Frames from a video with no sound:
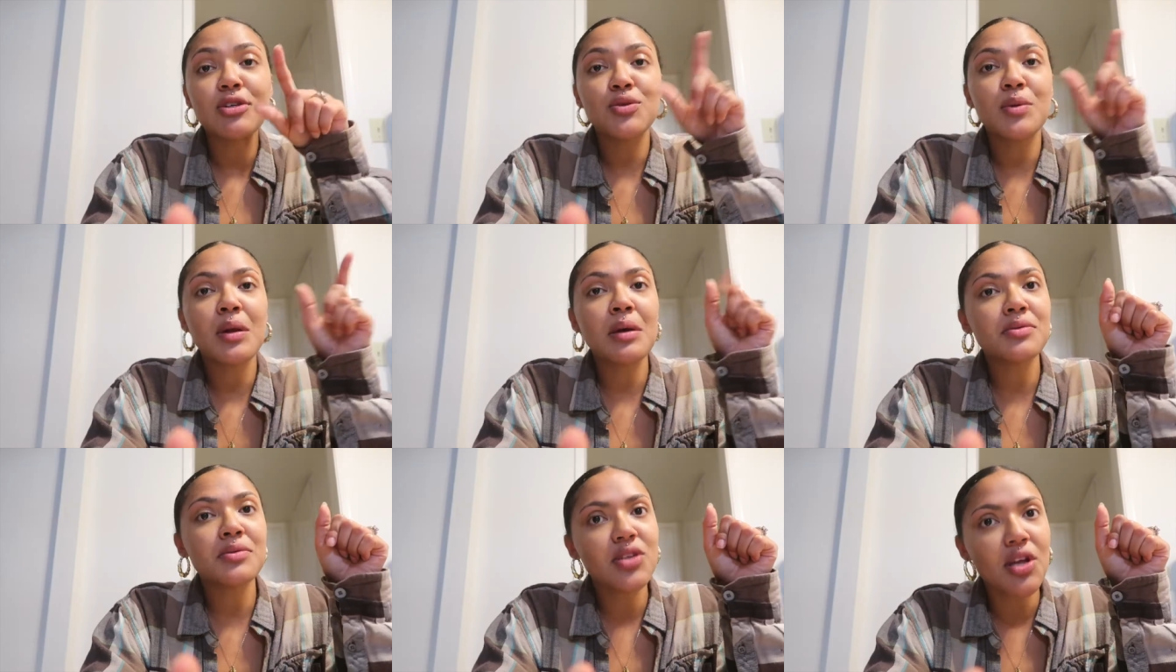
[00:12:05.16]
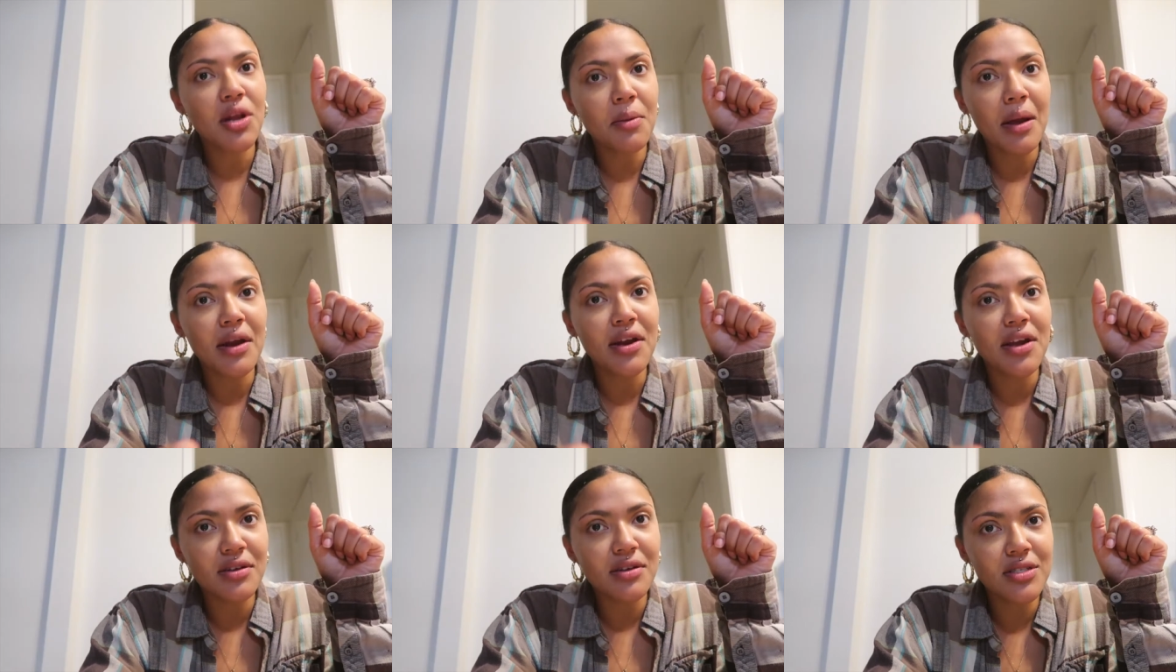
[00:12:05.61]
So when I was getting
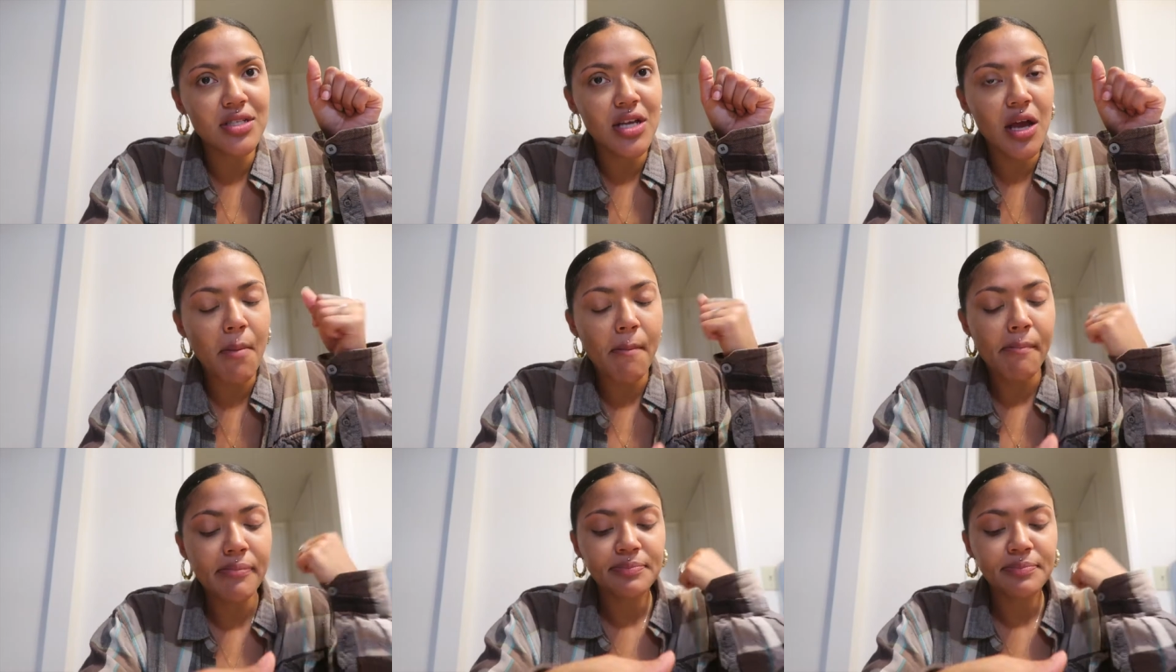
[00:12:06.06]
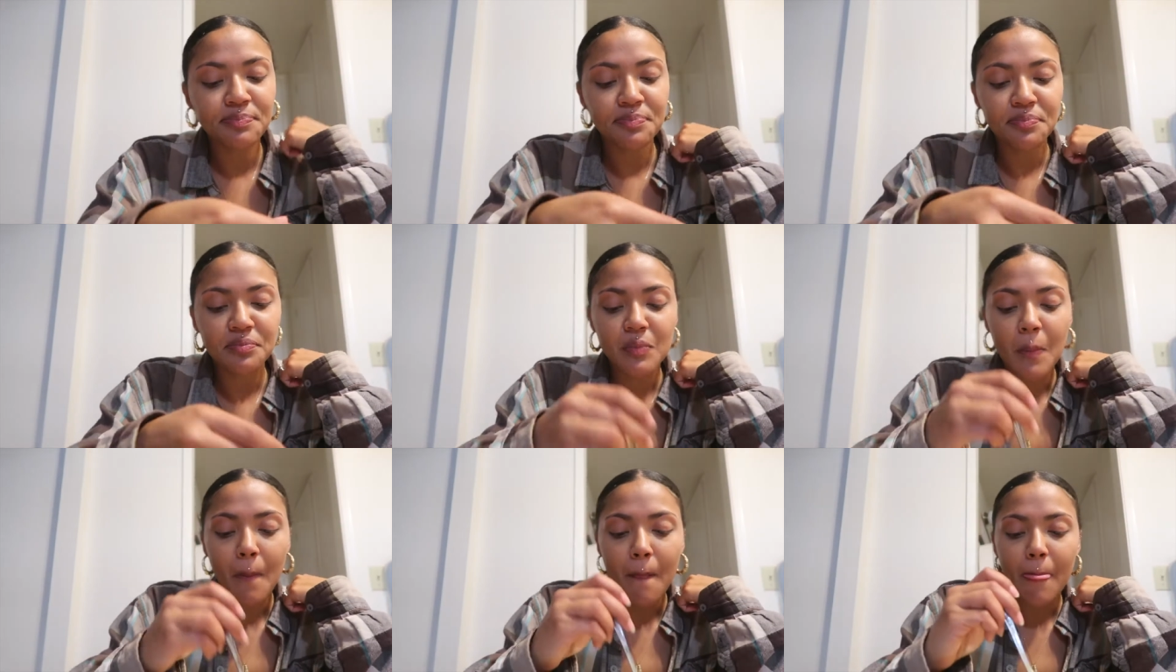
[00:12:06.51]
my nails in,
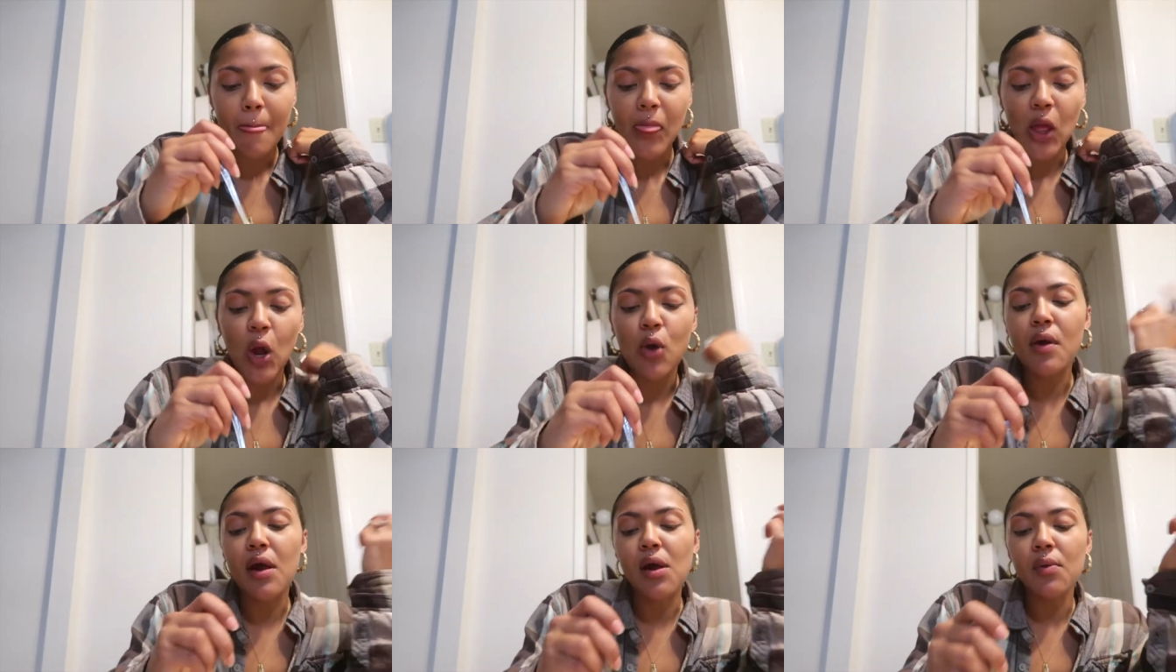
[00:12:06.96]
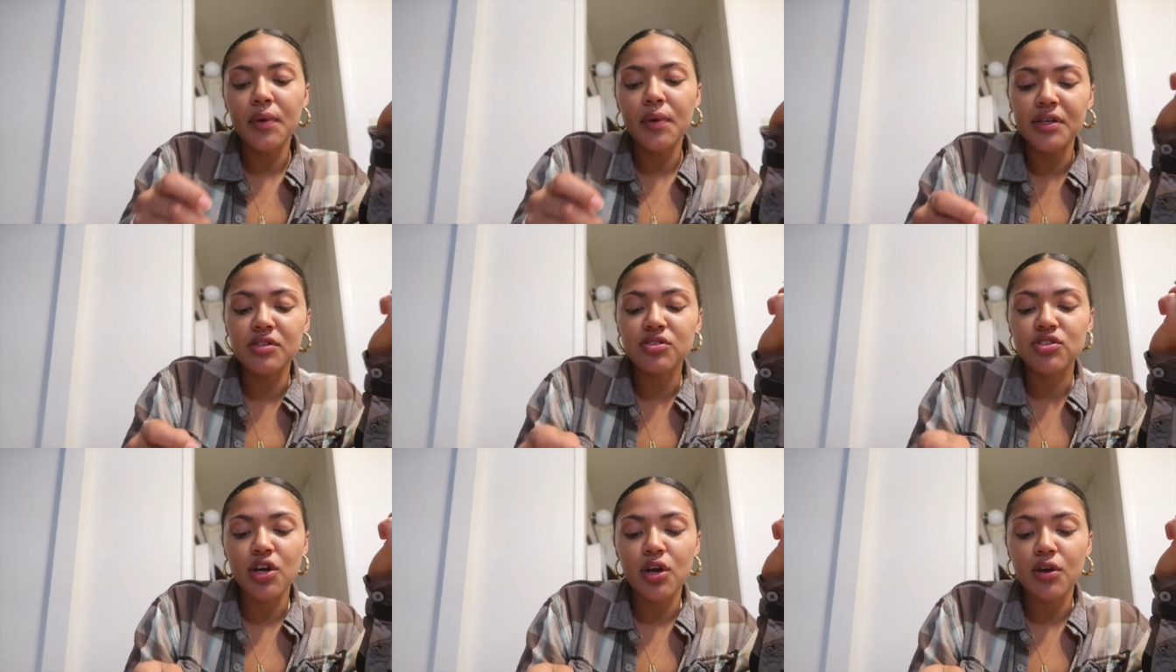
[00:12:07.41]
I
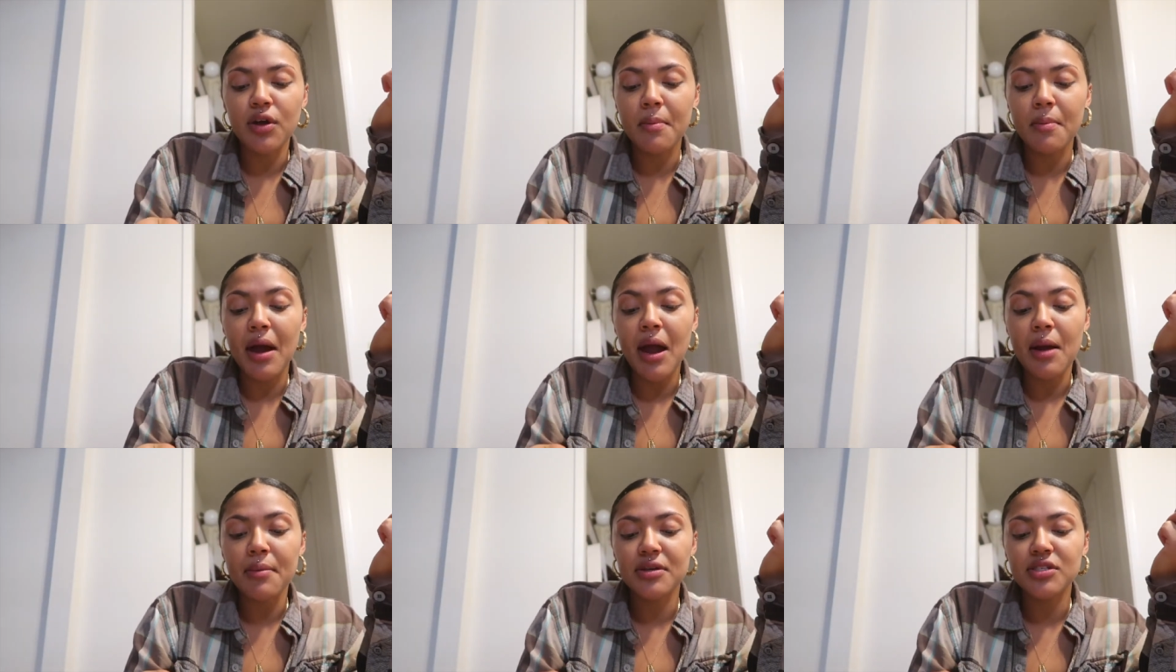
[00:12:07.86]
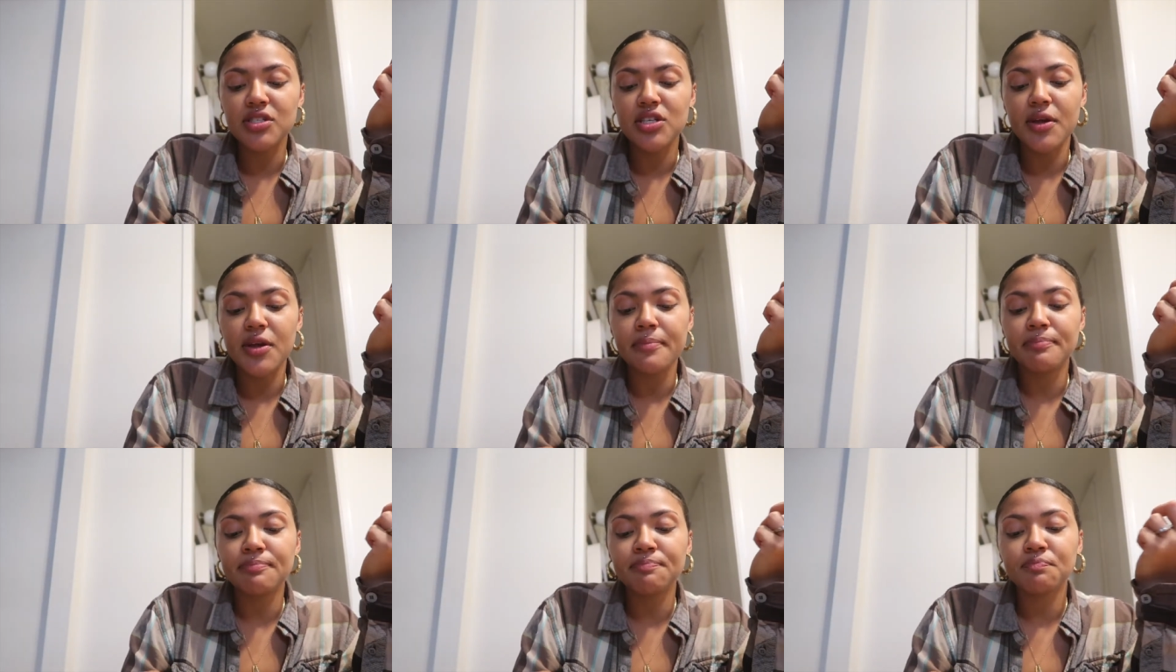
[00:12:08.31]
went in to go get my eyebrows
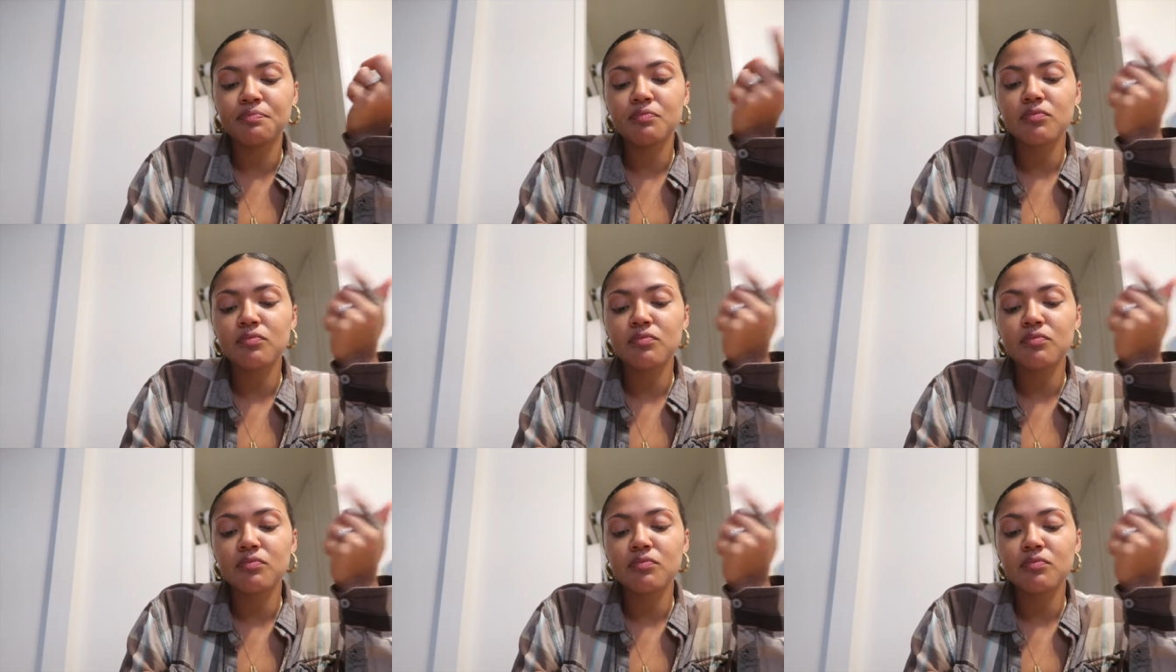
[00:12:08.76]
in,